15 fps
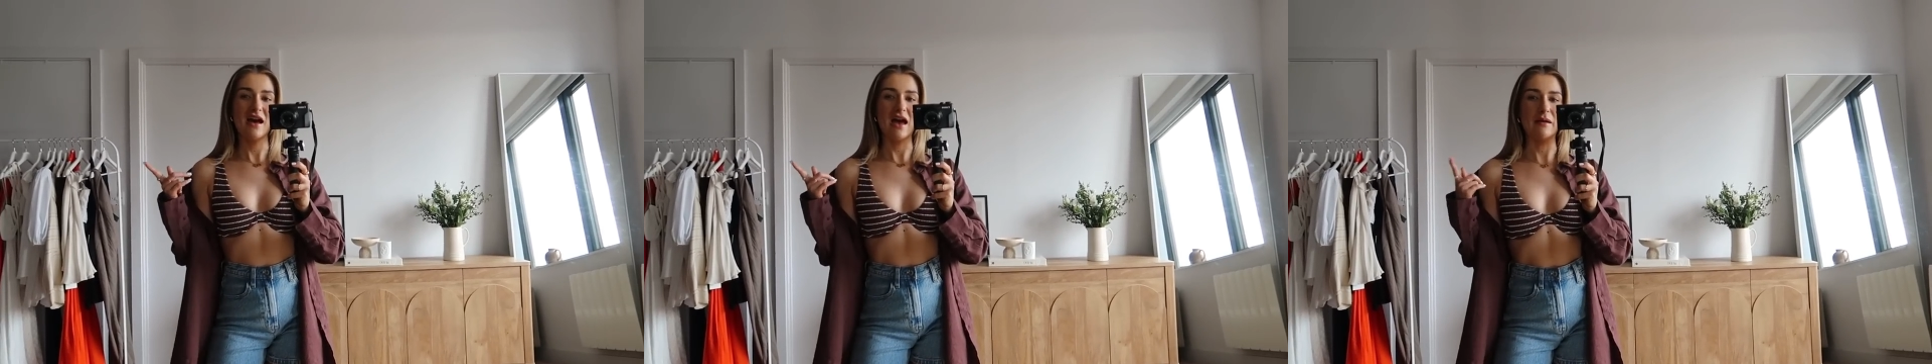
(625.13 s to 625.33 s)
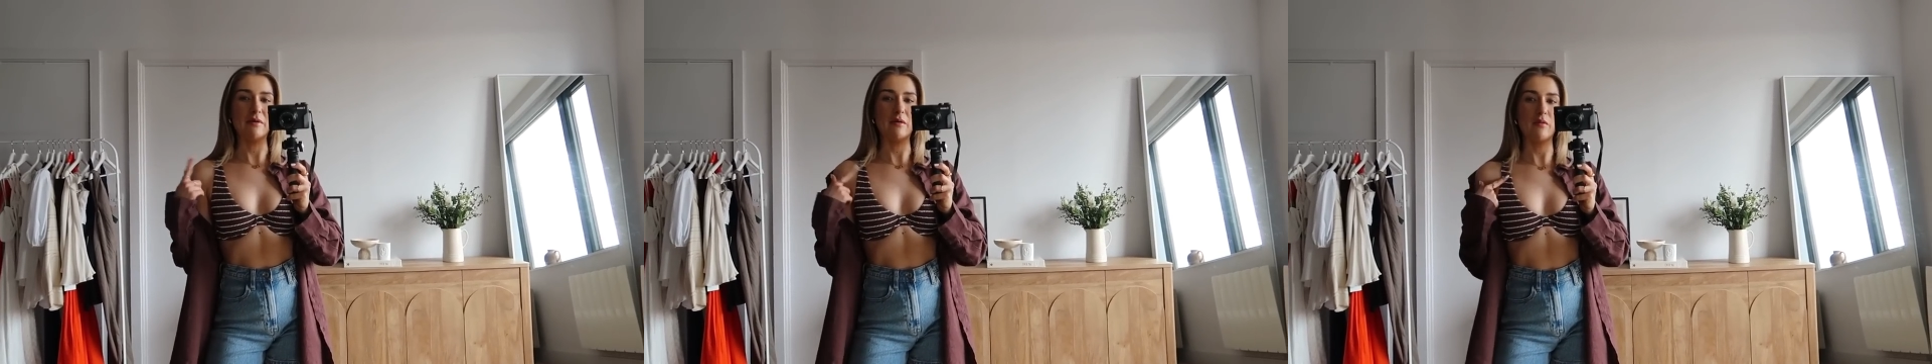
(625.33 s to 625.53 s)

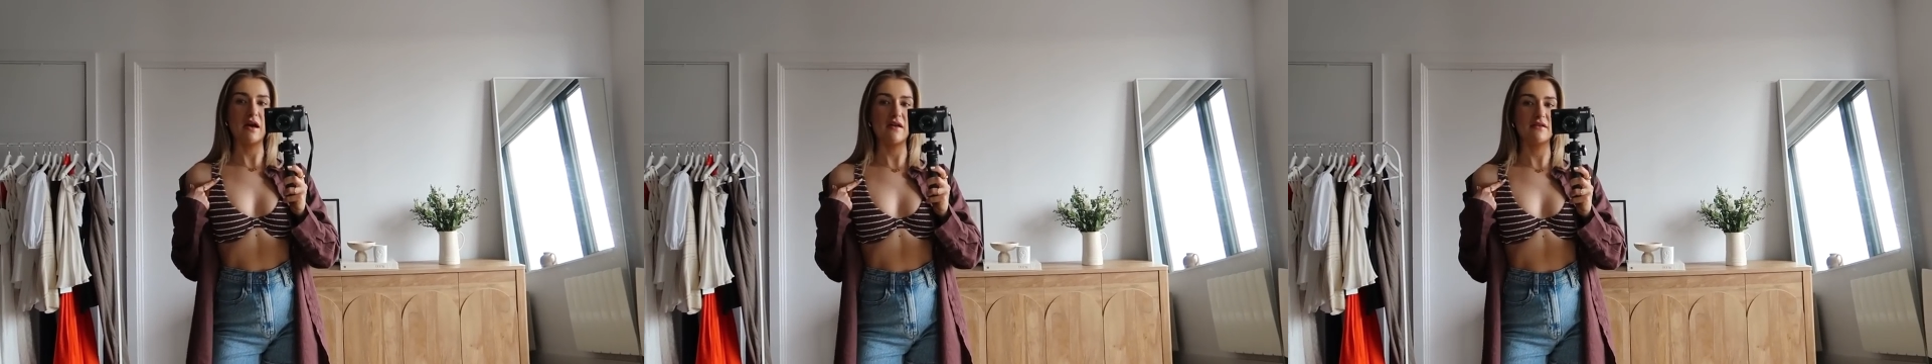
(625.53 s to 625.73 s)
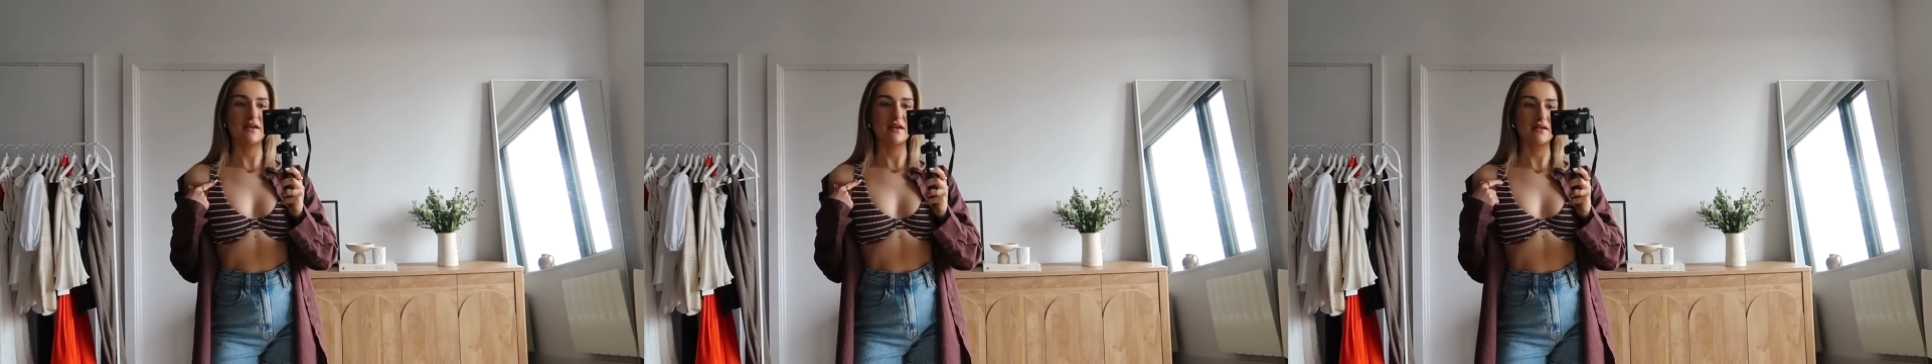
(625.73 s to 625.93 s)
I'm
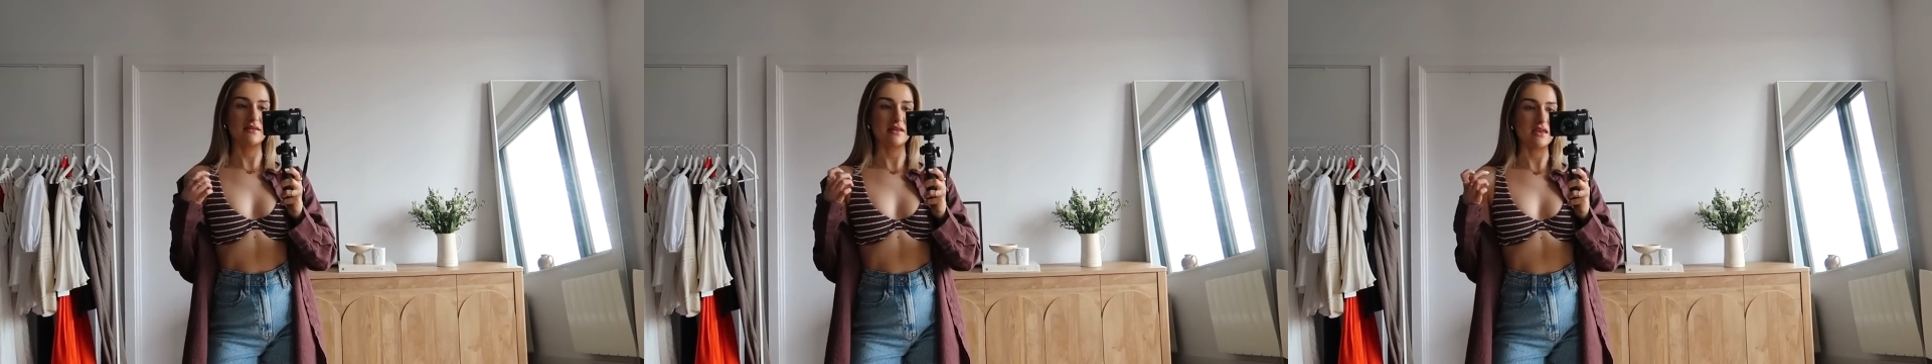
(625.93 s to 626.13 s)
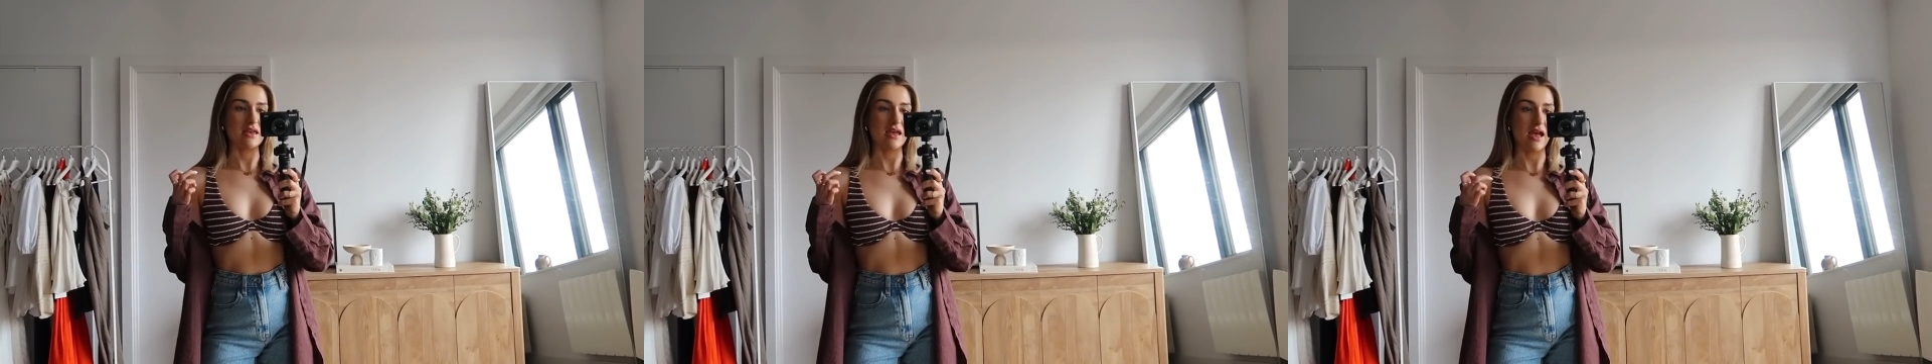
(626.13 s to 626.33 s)

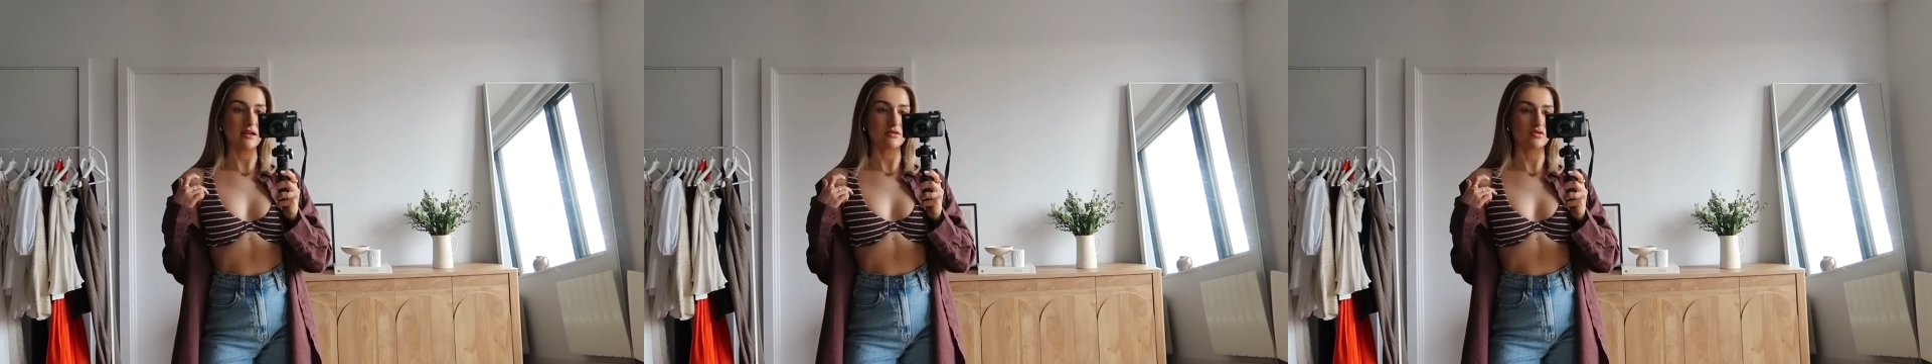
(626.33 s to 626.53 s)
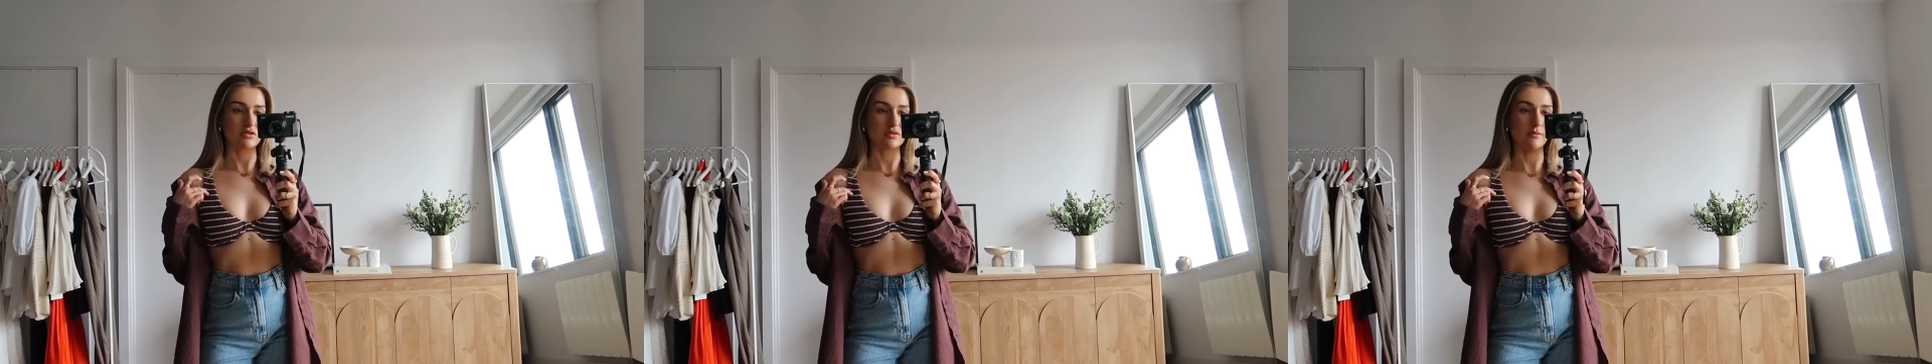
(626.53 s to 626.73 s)
wearing the
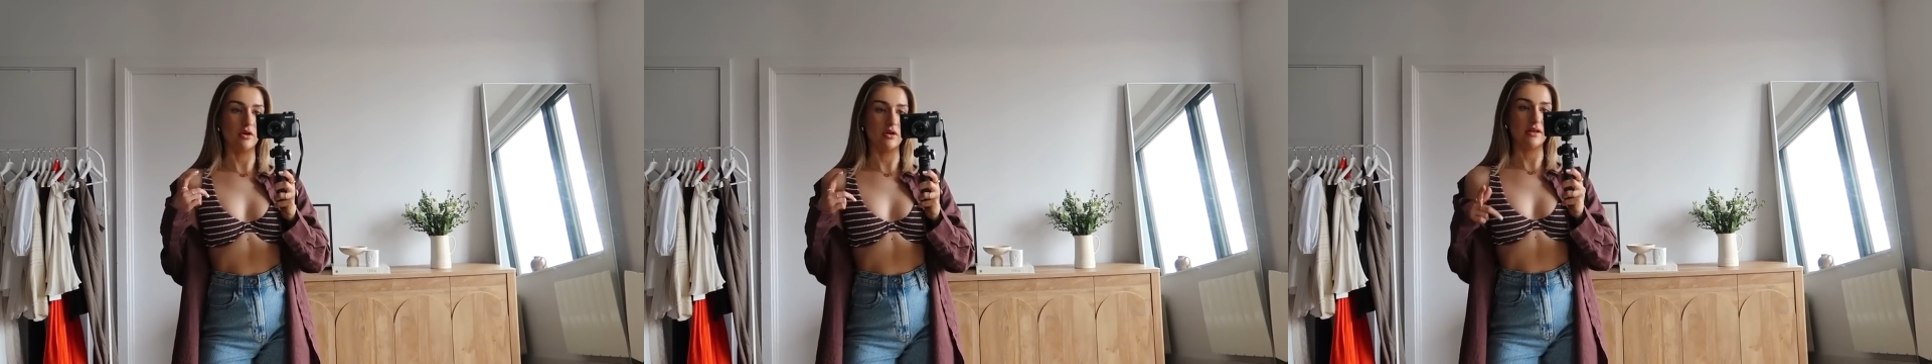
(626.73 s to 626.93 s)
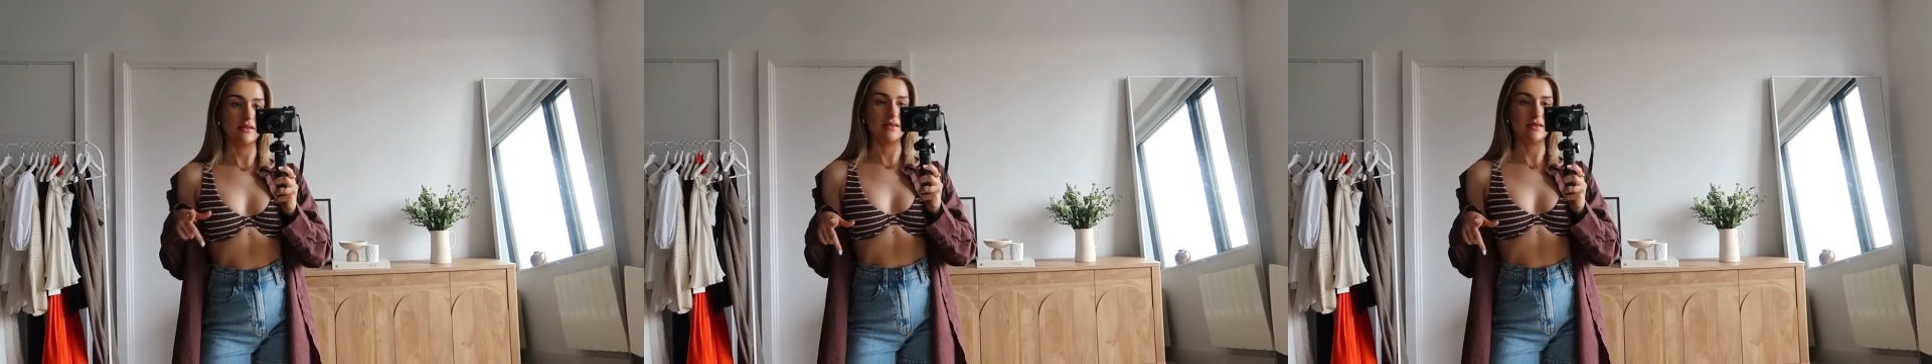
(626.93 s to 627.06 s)
extra small